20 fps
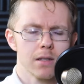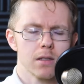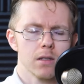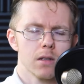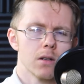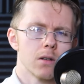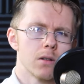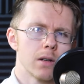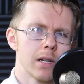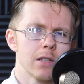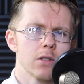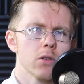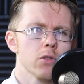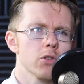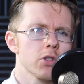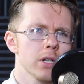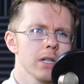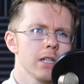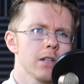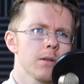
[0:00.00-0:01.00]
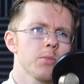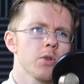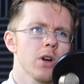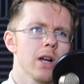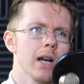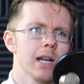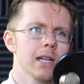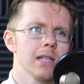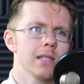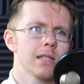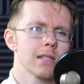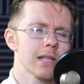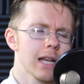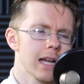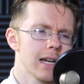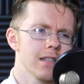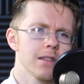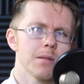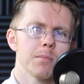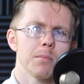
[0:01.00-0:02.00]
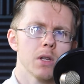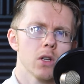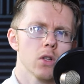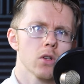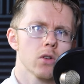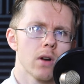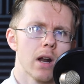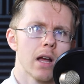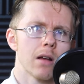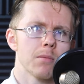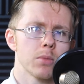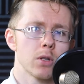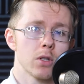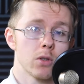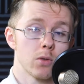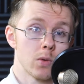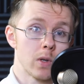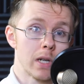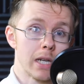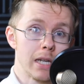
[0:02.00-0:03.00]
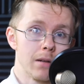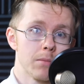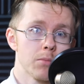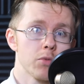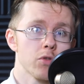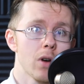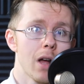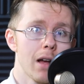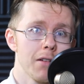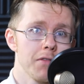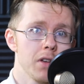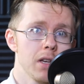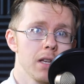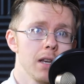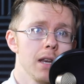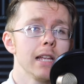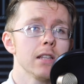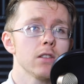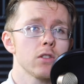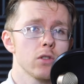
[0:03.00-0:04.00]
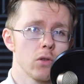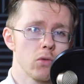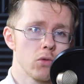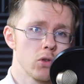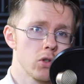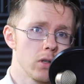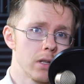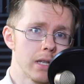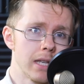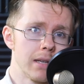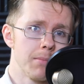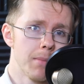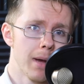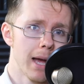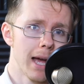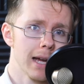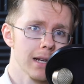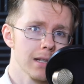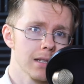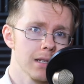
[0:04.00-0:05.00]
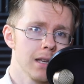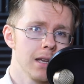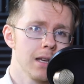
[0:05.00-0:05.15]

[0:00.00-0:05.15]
So a social enterprise is kind of the middle ground between profit and social impact.